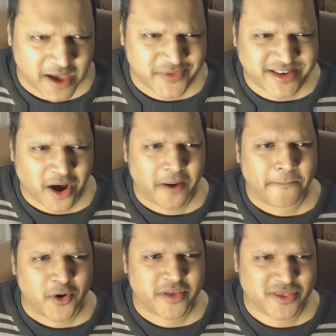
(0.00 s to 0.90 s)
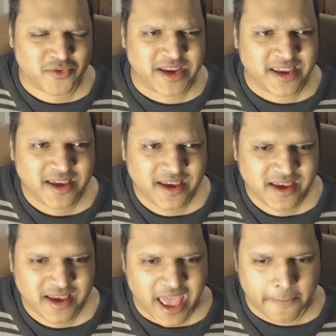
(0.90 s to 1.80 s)
Avatar, Book 3,
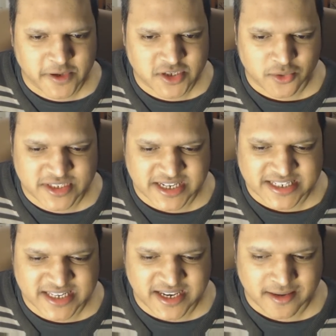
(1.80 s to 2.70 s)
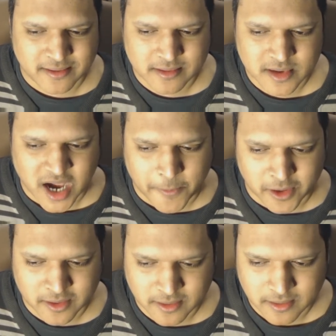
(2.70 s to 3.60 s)
Episode 16. Come on.